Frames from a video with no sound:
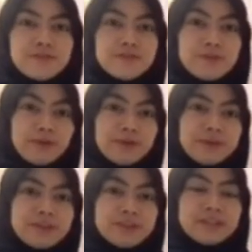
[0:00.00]
for
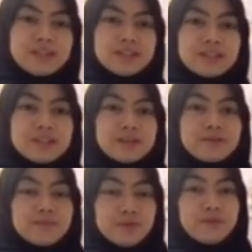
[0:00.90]

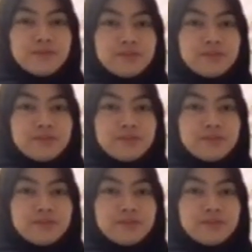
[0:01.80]
both